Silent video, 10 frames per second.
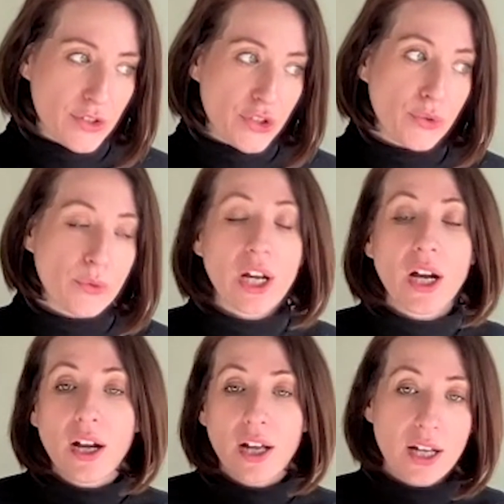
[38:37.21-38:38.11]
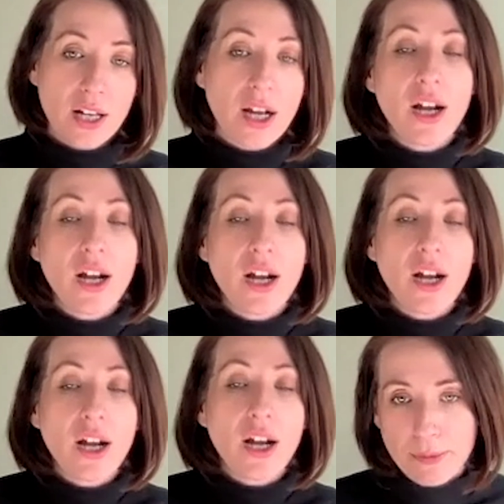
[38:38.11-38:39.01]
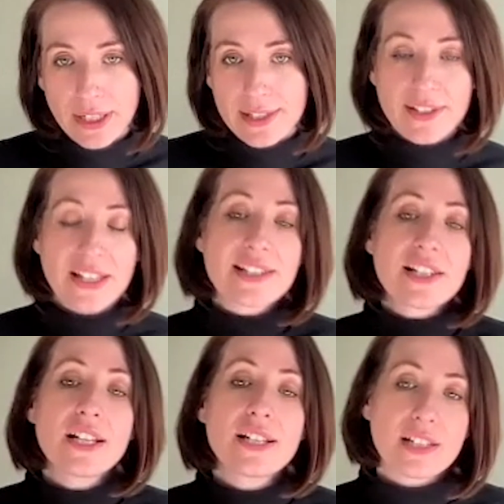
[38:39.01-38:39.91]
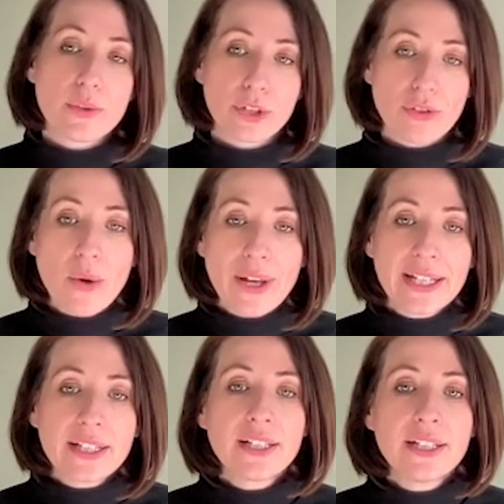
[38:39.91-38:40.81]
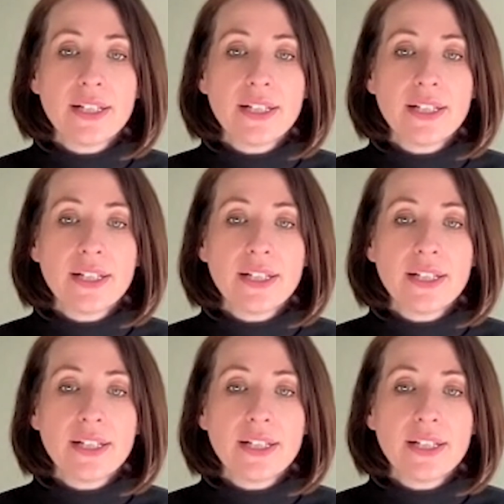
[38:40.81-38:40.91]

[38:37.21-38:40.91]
to a higher welfare breed. So they're slightly slower growing.